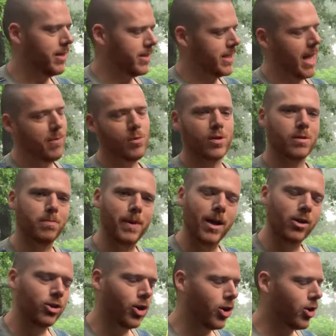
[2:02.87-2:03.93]
His name was
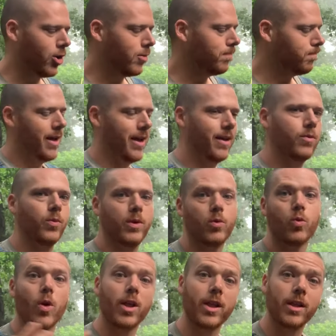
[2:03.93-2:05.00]
Beldar, and we
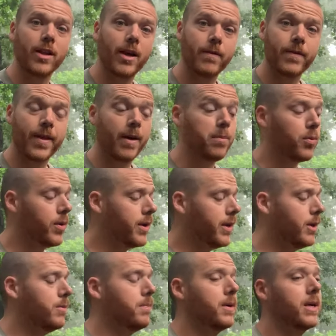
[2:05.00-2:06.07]
really loved that
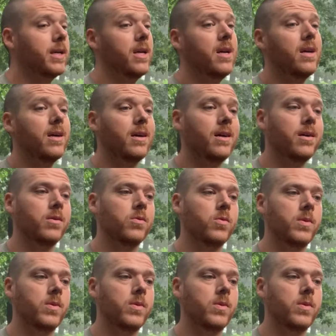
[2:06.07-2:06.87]
breed, but uh,